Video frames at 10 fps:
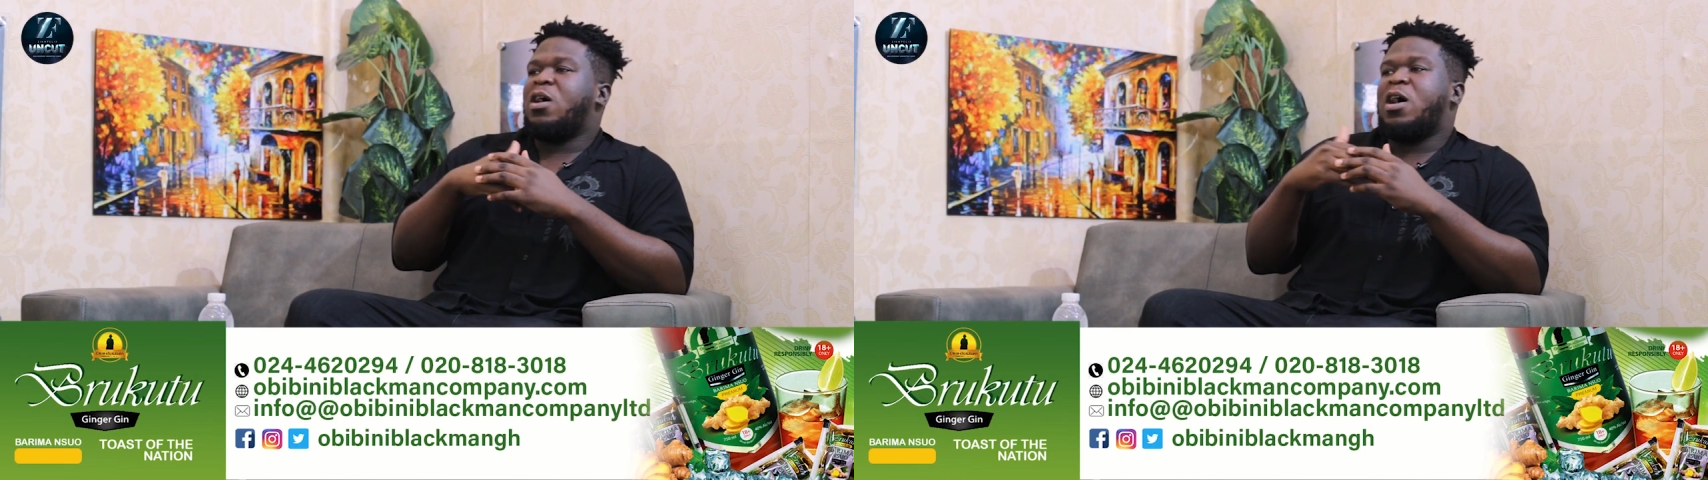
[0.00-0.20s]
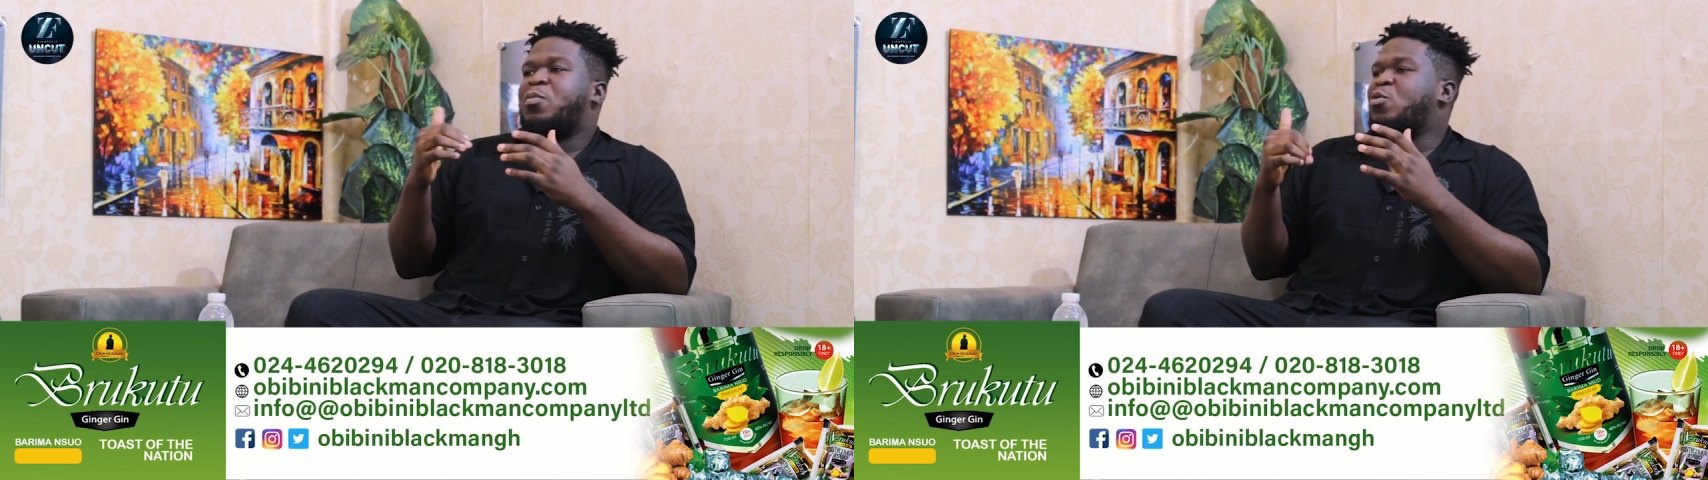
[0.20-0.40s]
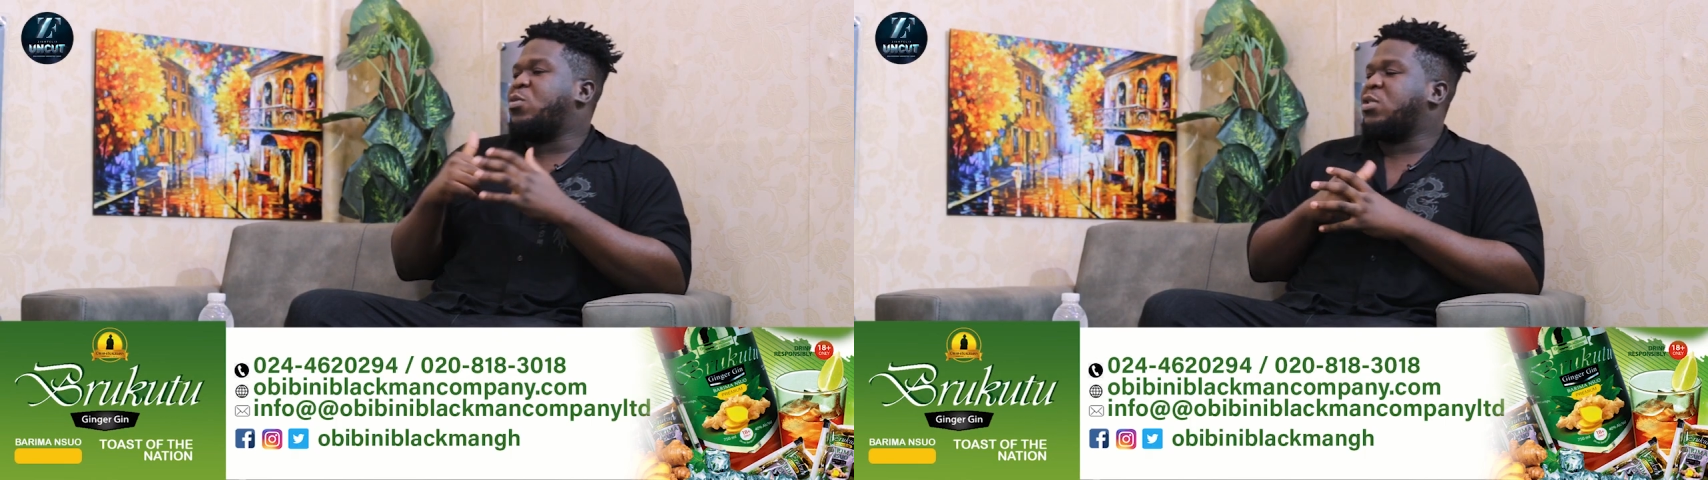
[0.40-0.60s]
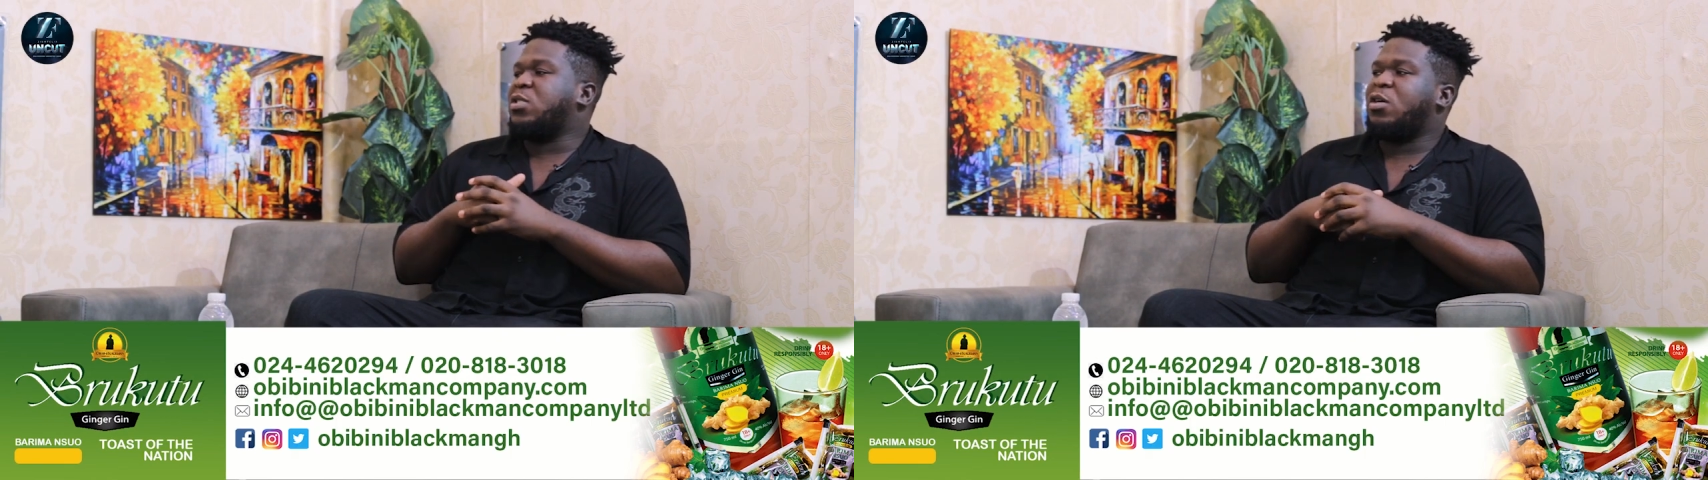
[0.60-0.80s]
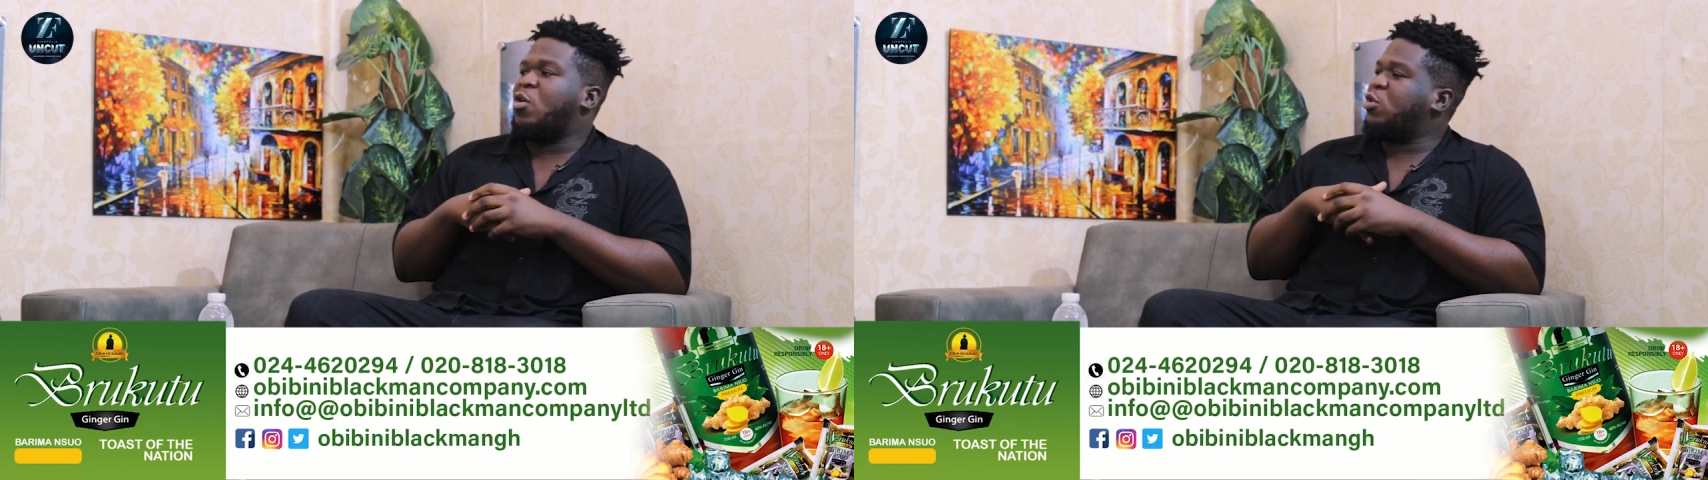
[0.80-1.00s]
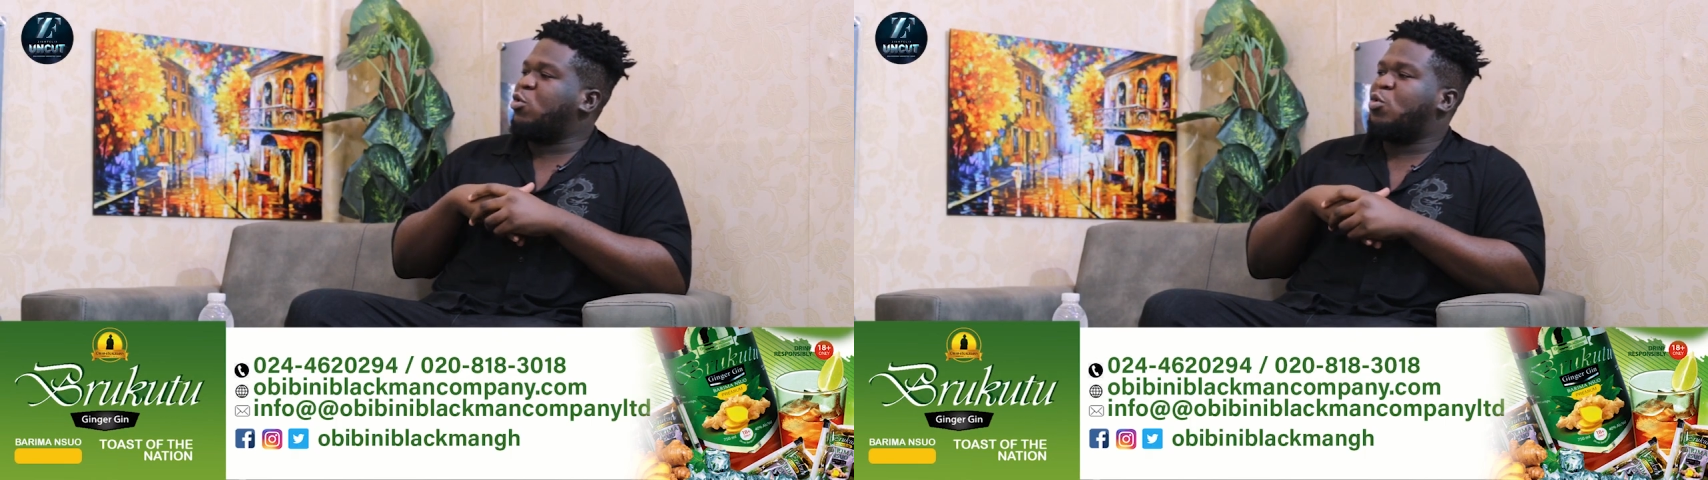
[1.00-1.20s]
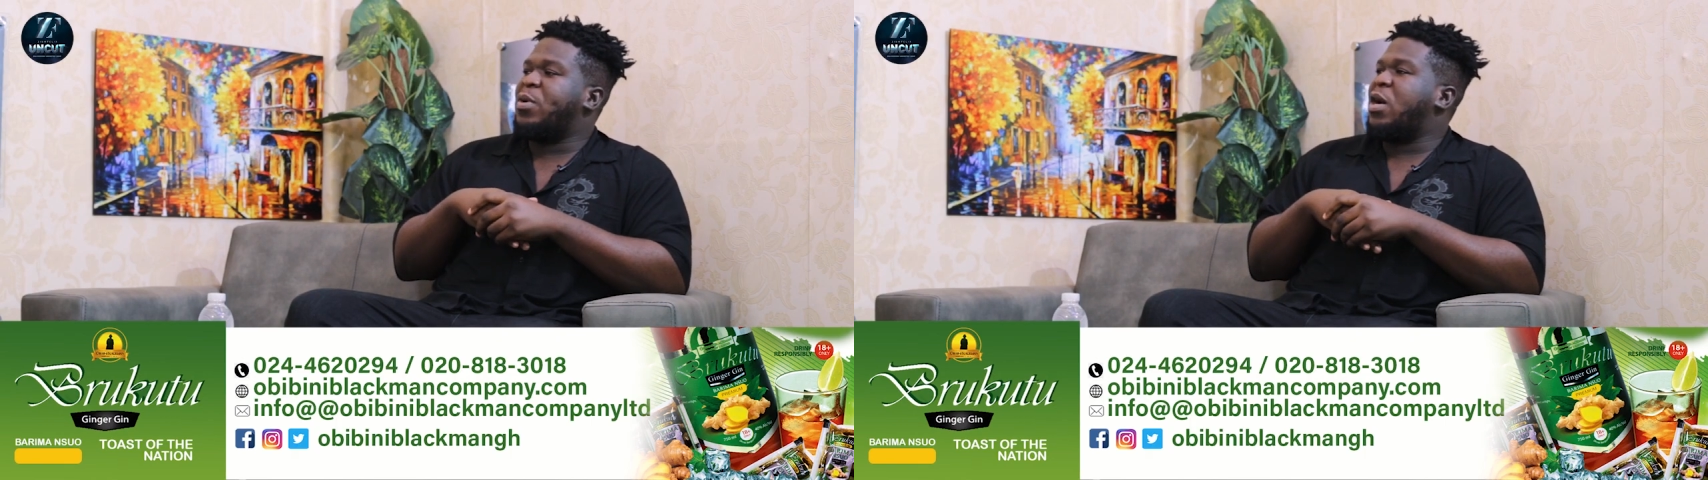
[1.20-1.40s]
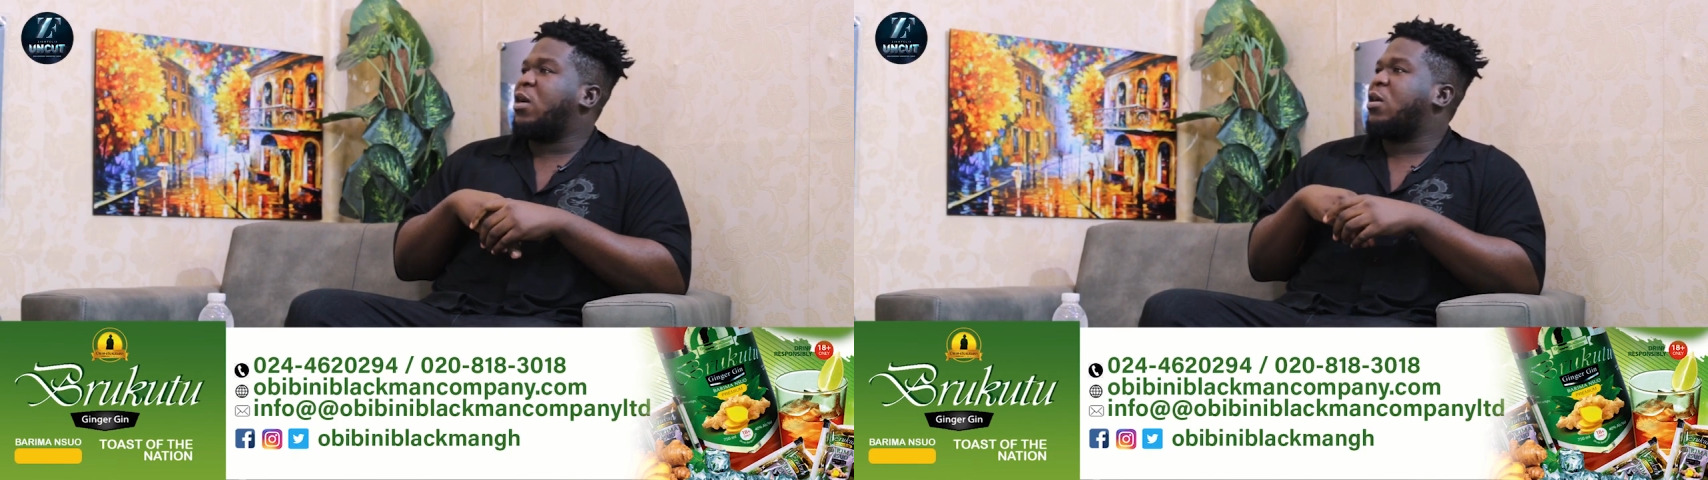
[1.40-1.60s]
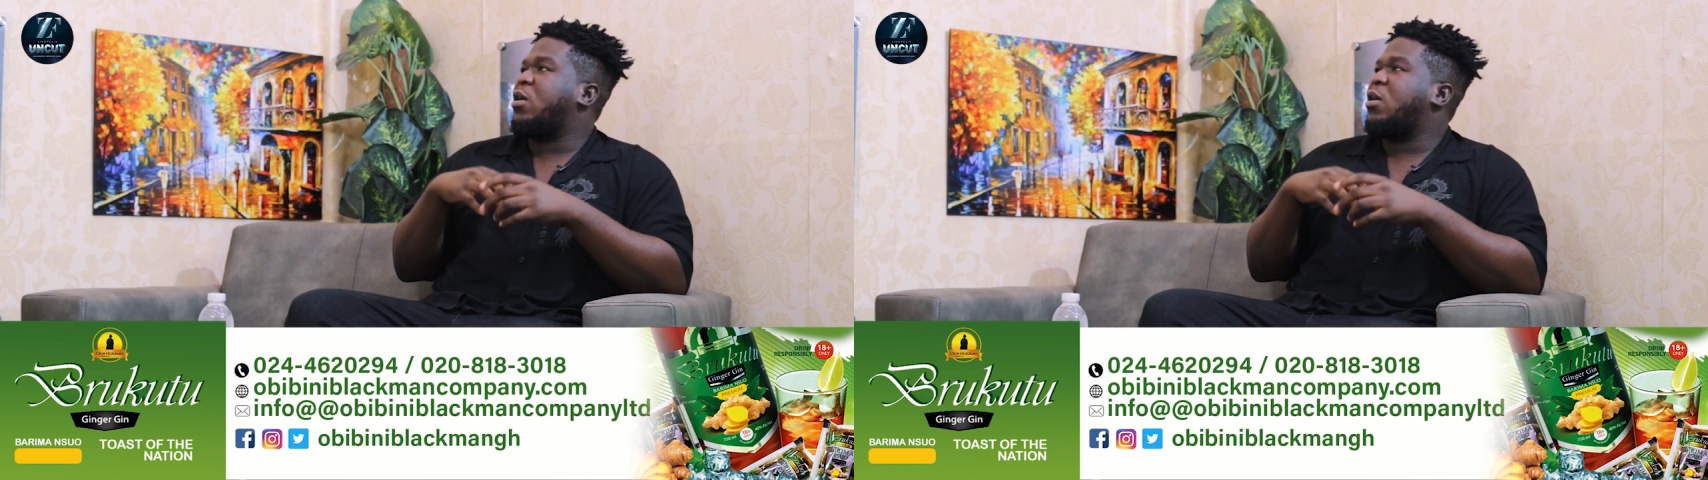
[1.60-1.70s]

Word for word: apple music audiomack